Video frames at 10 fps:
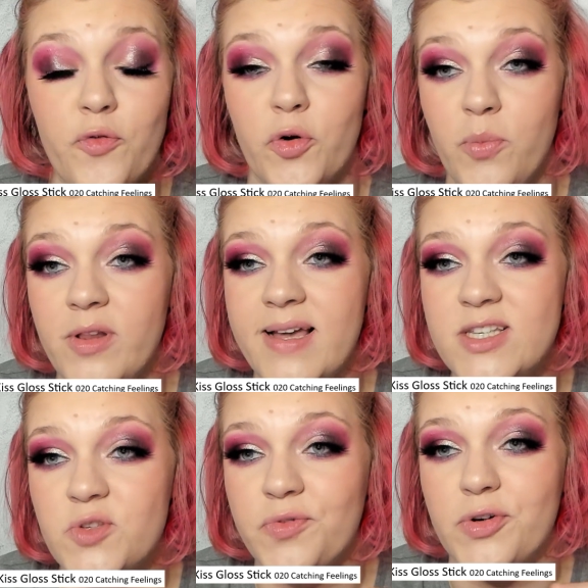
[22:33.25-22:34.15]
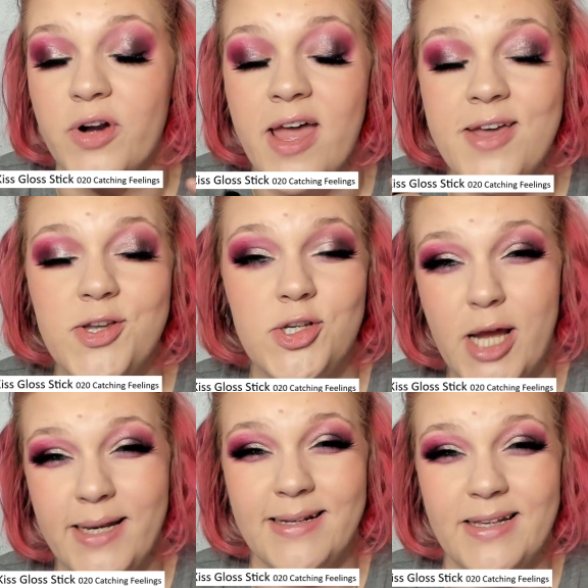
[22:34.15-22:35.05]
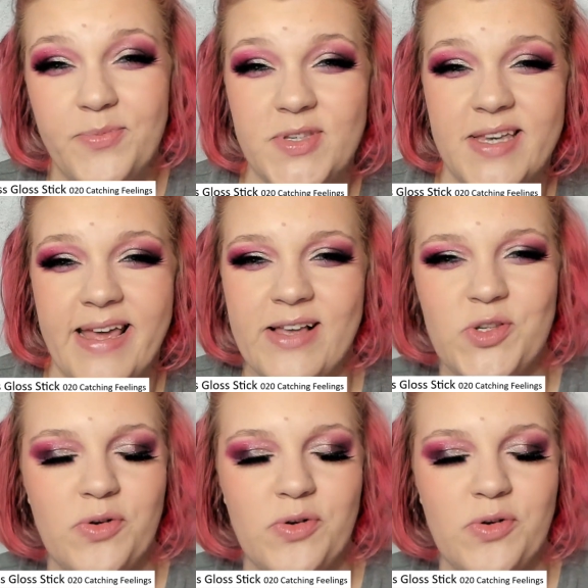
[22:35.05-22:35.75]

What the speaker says: formulas for shiny lipsticks,